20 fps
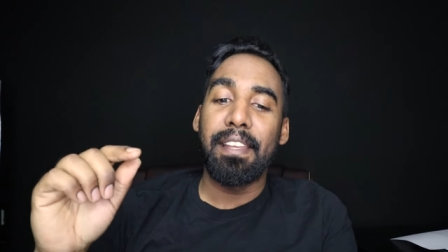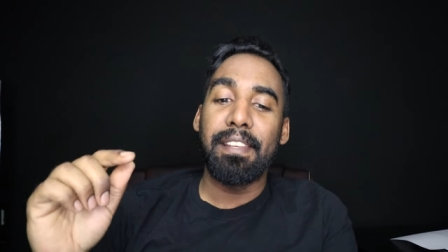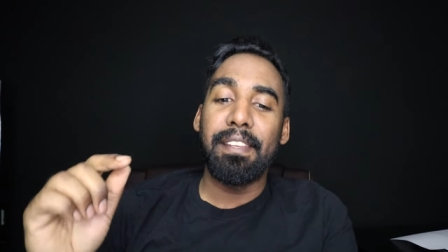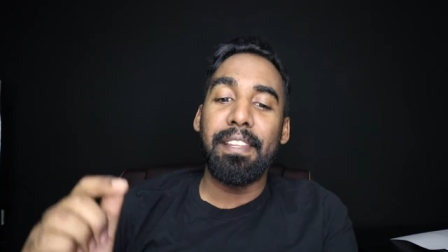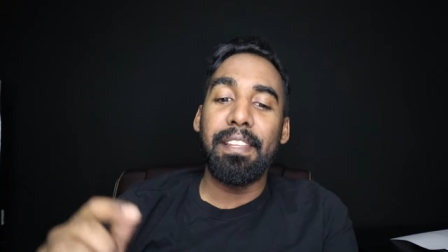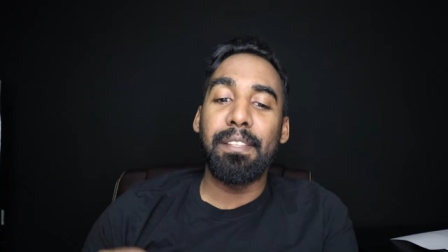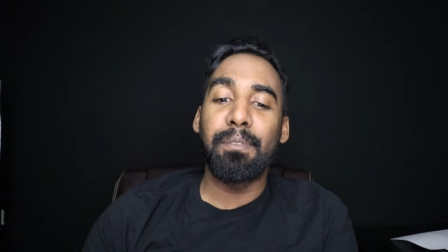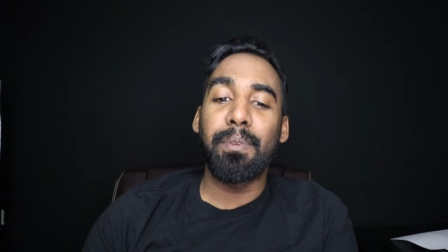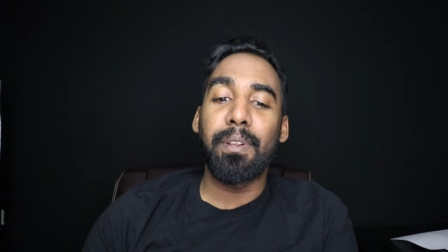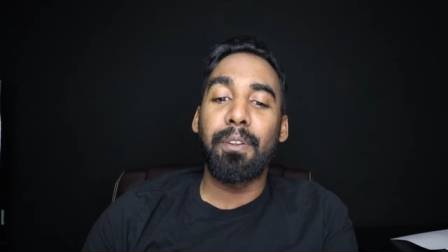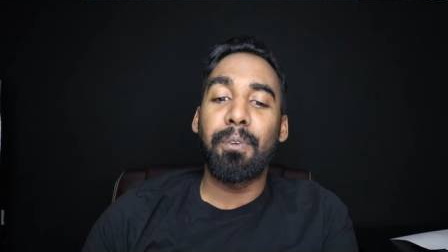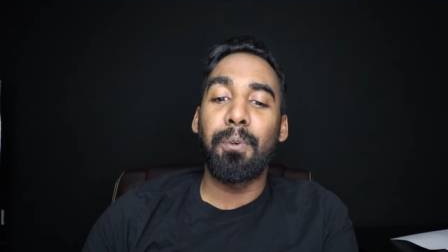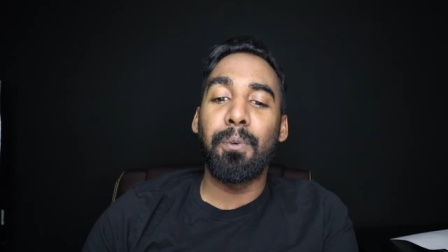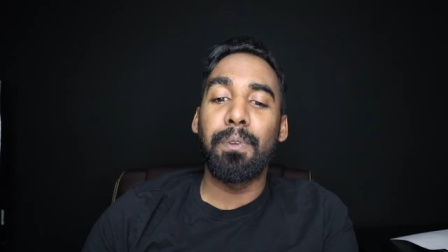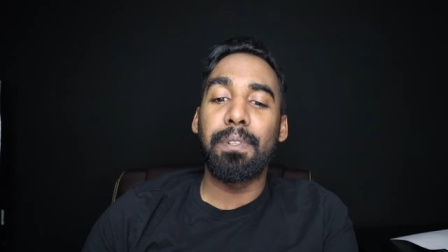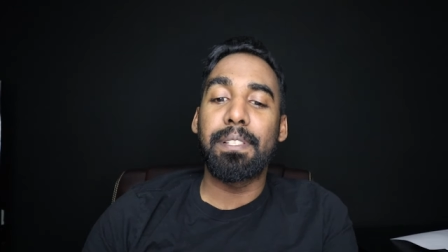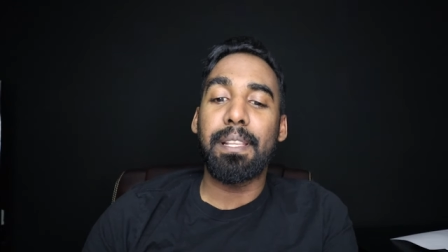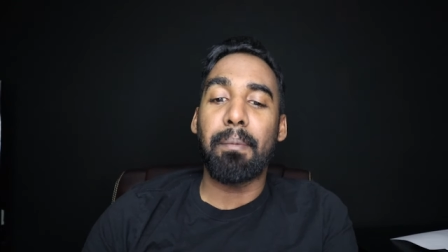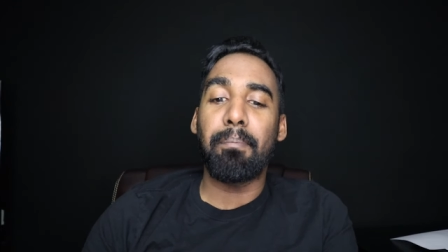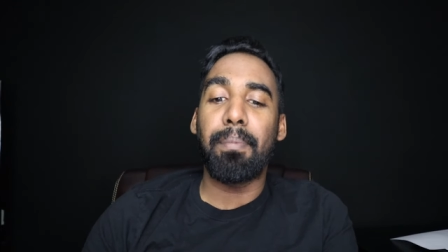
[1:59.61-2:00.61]
these
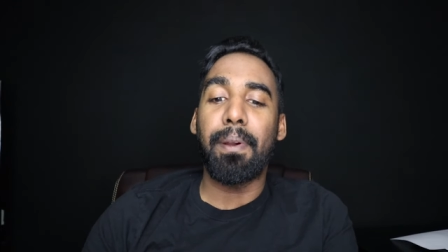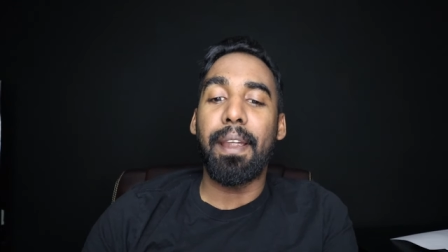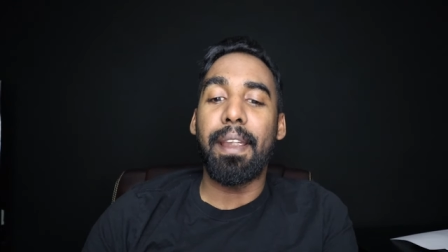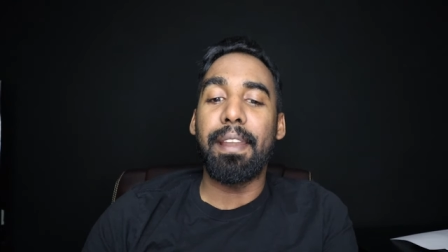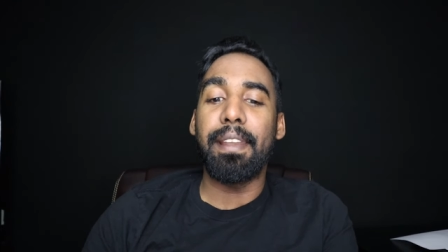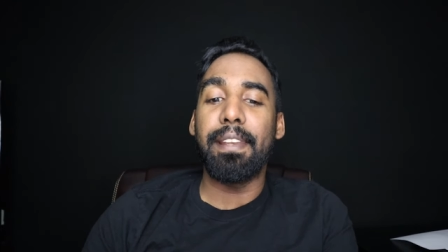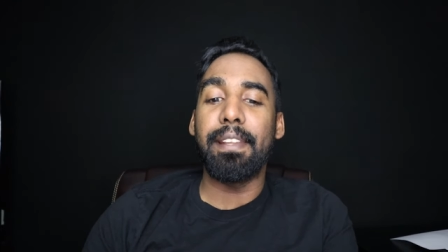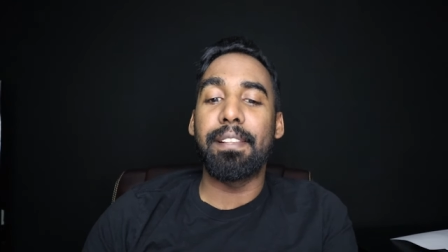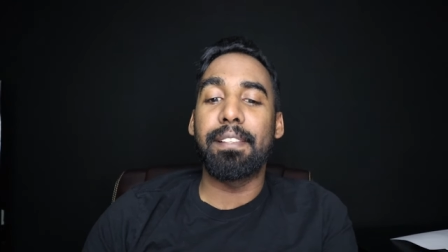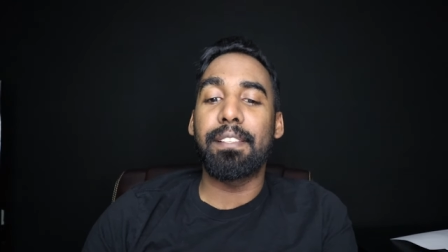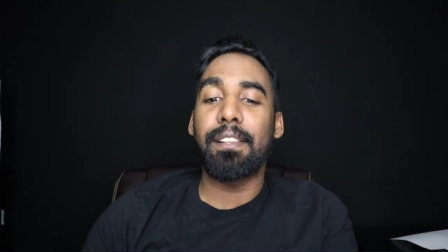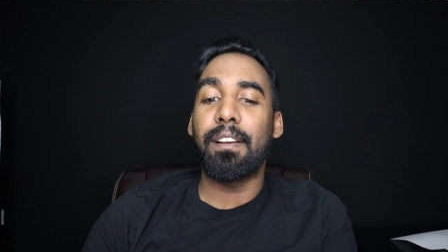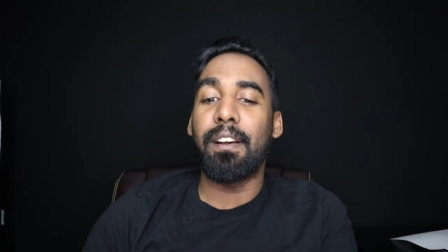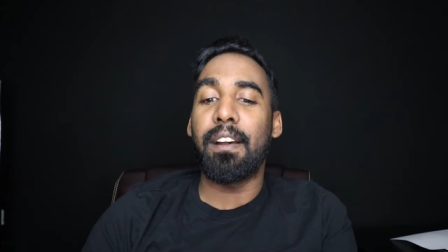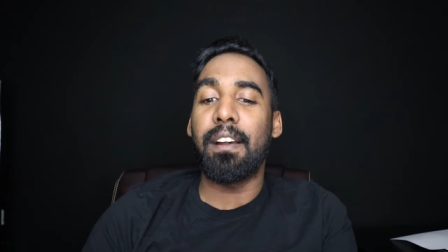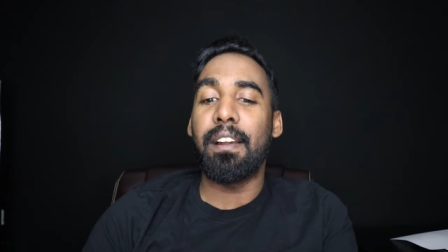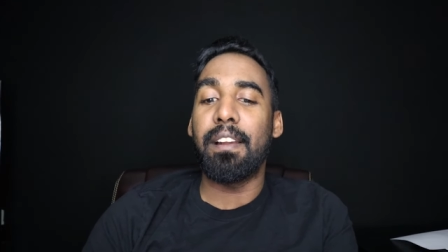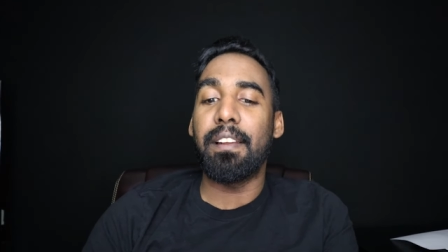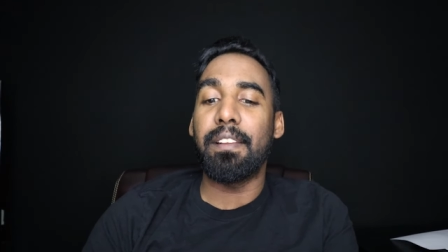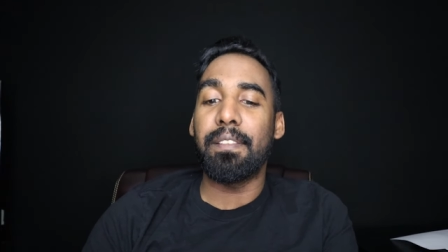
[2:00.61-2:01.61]
recruits apparently
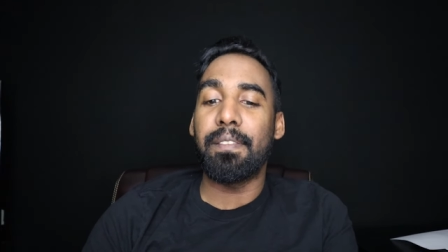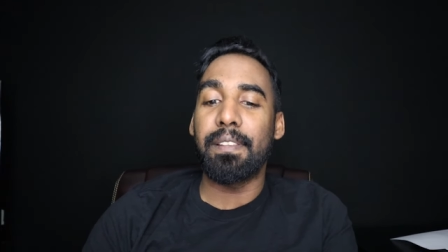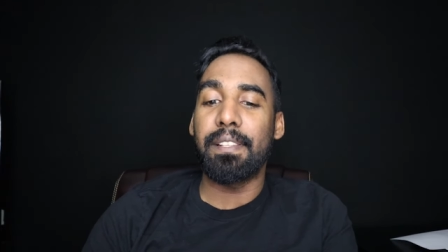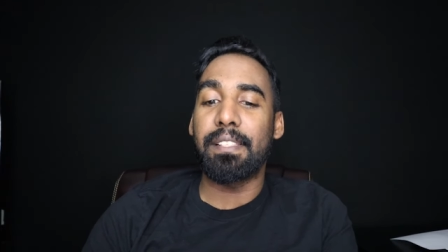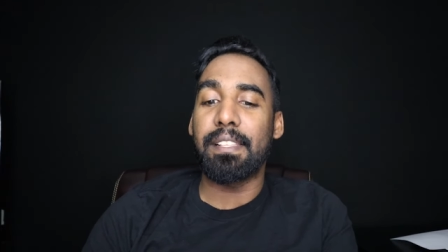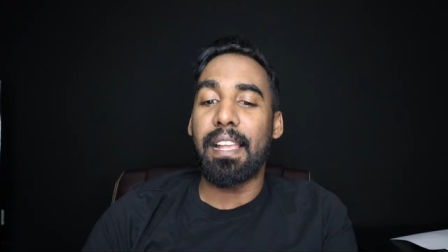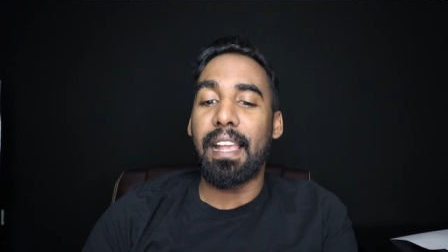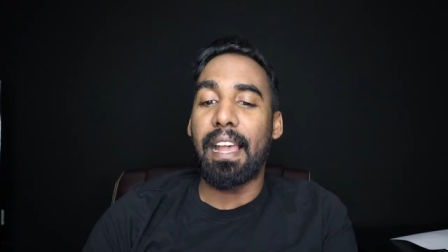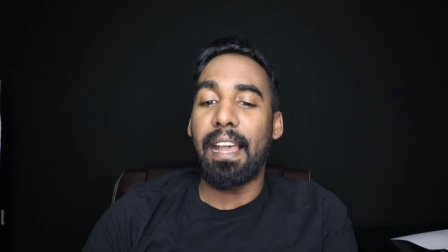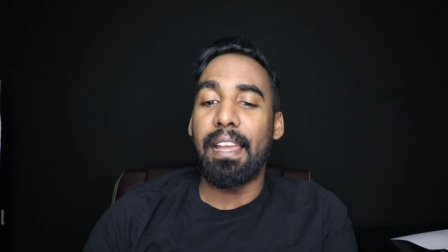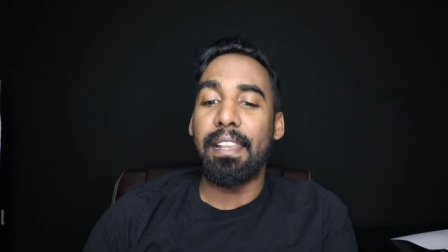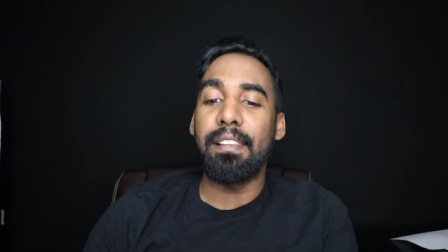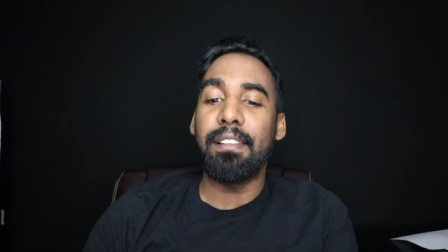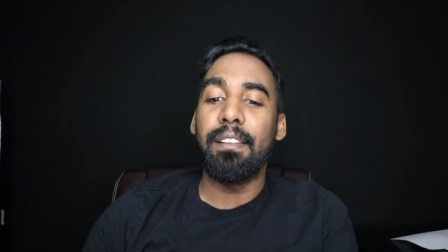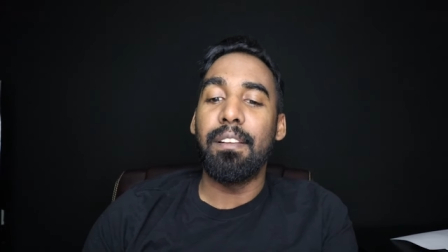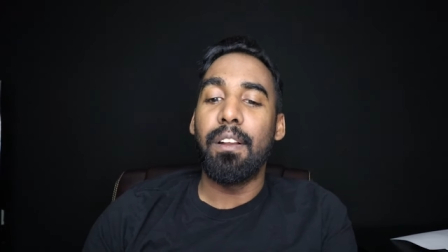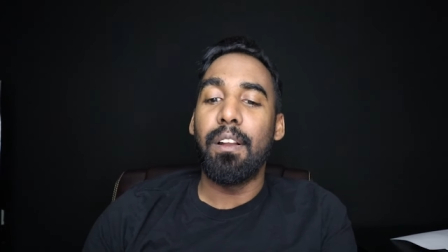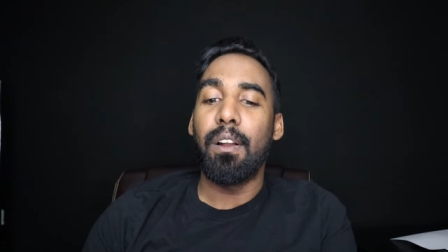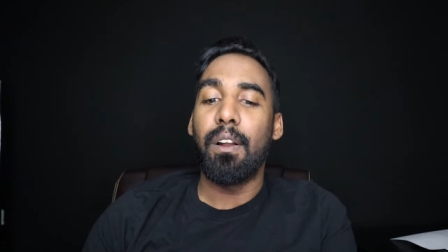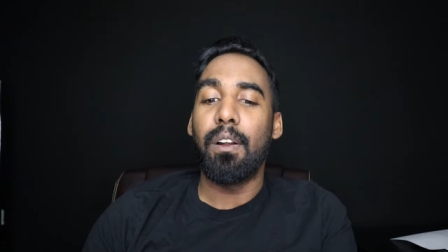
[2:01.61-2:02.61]
saw this
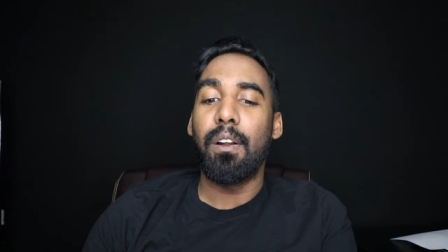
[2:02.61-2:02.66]
ad,